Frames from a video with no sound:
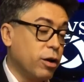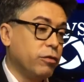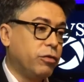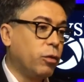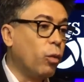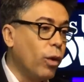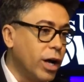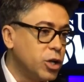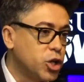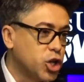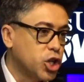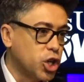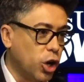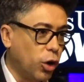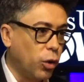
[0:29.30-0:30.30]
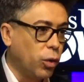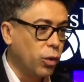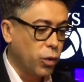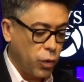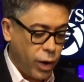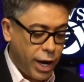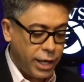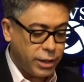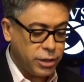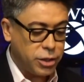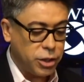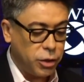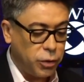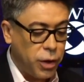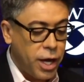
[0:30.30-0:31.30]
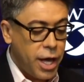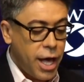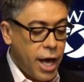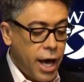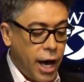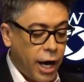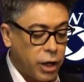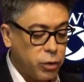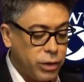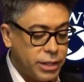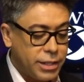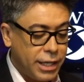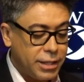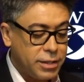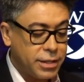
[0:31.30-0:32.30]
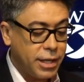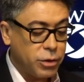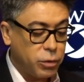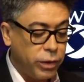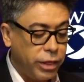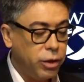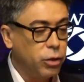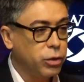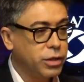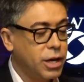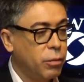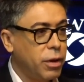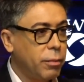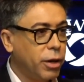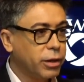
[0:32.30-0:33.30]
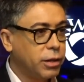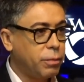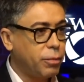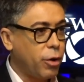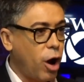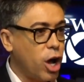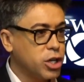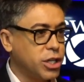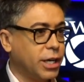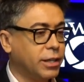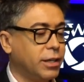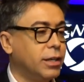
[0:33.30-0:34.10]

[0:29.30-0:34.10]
one show, right? So, Chris, let's start with you. Tell me about the project